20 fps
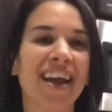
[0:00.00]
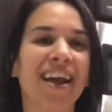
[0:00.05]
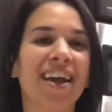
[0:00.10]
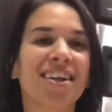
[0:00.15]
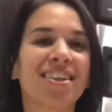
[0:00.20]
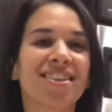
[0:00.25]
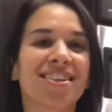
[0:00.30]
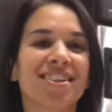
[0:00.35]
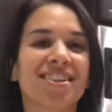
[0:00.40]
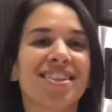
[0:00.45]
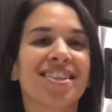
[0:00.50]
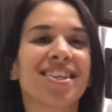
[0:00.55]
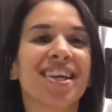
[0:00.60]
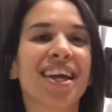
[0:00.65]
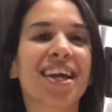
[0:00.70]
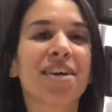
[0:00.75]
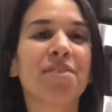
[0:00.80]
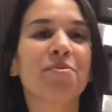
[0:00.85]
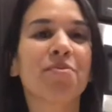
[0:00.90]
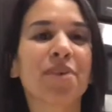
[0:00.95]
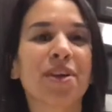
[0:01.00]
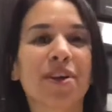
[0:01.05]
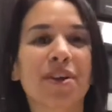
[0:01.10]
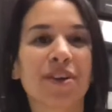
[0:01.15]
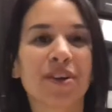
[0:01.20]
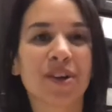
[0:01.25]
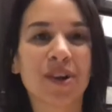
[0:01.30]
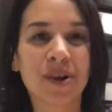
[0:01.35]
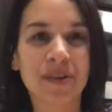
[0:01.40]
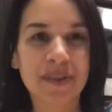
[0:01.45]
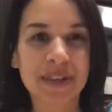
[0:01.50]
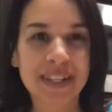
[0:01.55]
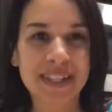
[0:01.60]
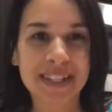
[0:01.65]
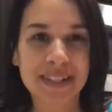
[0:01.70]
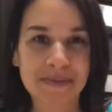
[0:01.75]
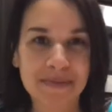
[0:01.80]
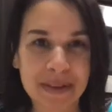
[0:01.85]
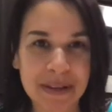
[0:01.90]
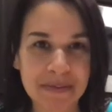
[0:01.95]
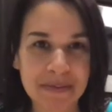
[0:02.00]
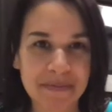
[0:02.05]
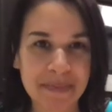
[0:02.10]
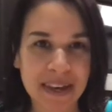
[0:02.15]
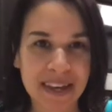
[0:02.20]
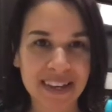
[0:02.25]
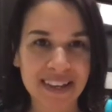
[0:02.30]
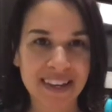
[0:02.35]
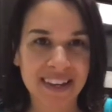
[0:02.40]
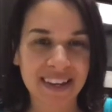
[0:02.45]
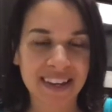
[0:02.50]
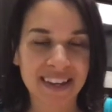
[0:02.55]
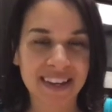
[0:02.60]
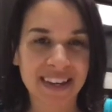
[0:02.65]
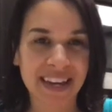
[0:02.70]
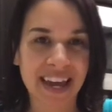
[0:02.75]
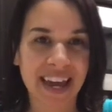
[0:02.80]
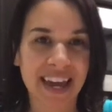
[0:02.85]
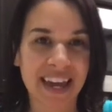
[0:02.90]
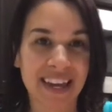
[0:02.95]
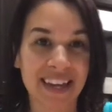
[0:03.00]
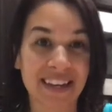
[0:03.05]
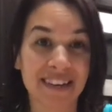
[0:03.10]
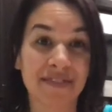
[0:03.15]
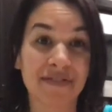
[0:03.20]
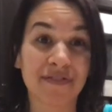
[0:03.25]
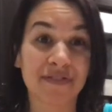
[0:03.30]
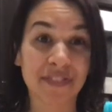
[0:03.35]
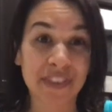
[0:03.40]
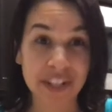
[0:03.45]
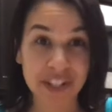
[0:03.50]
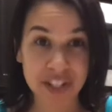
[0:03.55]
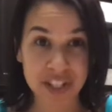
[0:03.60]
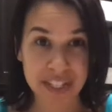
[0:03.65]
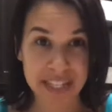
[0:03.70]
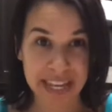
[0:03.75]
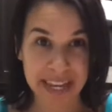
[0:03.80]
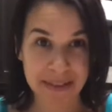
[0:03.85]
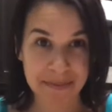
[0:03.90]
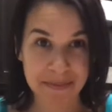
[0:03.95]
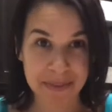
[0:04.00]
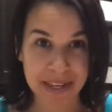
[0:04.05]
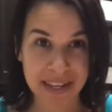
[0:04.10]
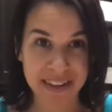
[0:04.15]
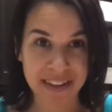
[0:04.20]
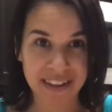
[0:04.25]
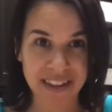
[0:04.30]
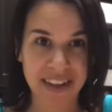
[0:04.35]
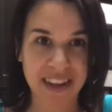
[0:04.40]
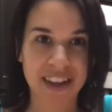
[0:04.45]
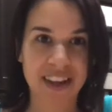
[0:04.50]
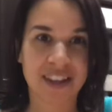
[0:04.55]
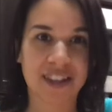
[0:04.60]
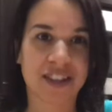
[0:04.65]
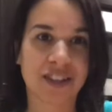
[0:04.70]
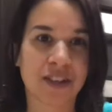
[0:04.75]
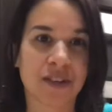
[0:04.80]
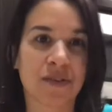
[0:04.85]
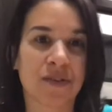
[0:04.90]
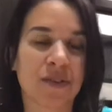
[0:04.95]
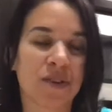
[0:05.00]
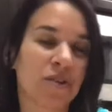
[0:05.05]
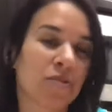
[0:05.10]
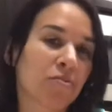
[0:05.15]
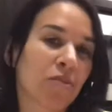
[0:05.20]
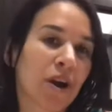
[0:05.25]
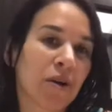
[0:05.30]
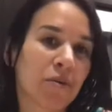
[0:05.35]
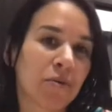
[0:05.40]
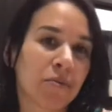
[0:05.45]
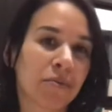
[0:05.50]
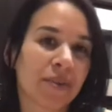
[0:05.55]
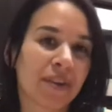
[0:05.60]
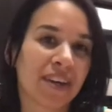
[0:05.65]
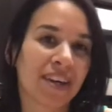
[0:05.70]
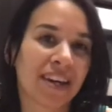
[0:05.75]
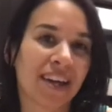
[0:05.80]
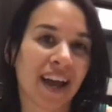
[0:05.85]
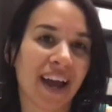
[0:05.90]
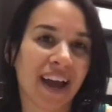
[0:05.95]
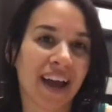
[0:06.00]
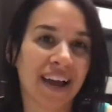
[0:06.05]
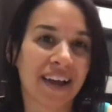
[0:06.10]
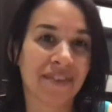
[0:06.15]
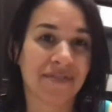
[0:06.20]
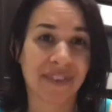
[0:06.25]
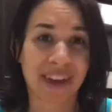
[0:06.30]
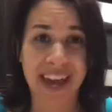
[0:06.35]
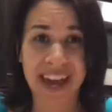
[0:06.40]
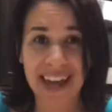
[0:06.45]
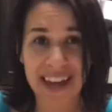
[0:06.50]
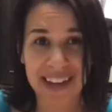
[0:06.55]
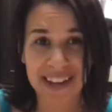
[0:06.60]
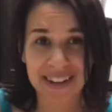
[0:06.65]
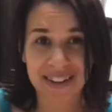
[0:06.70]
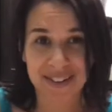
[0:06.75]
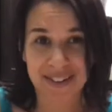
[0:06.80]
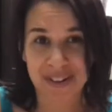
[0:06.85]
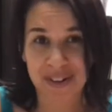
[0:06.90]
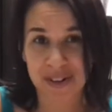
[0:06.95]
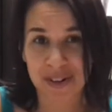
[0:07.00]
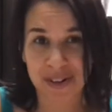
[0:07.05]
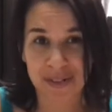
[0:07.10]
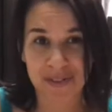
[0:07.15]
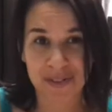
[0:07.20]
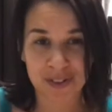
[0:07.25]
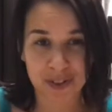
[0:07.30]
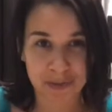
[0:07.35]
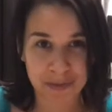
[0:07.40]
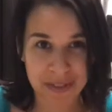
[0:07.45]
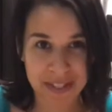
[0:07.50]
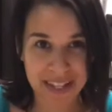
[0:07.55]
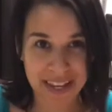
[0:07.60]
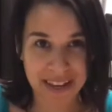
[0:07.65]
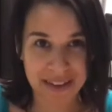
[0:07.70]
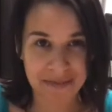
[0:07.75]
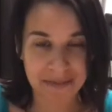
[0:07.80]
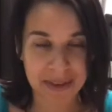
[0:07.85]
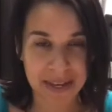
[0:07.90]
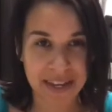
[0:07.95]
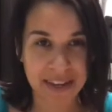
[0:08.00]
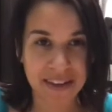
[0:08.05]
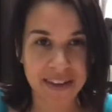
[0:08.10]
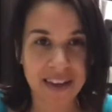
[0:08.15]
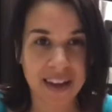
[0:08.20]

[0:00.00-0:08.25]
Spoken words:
Today we are going to be making a fish scampi. So you probably have had or heard of shrimp scampi.